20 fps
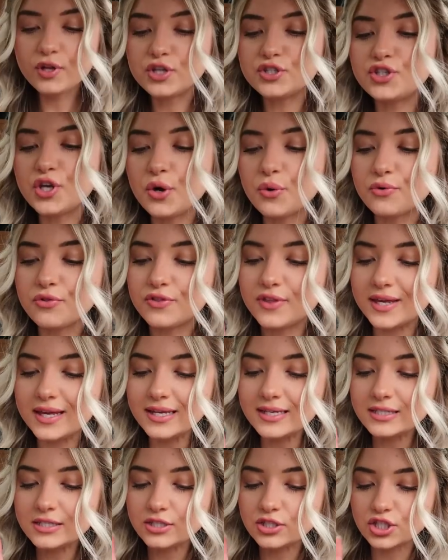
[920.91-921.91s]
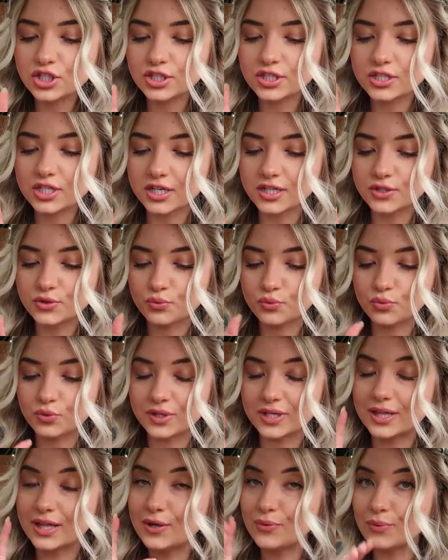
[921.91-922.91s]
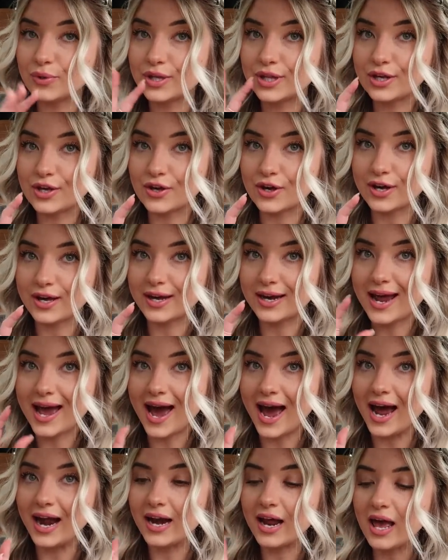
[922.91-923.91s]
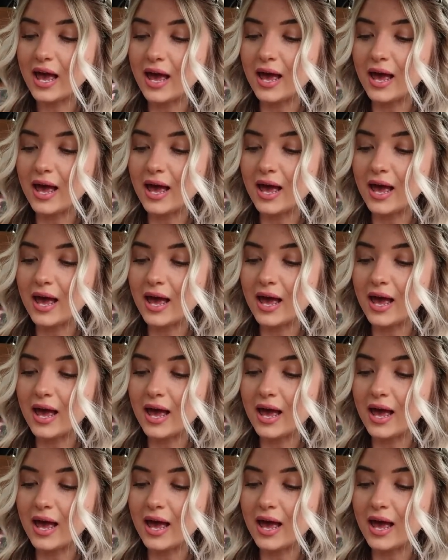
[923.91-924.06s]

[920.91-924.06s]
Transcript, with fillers: So this just does really, really good at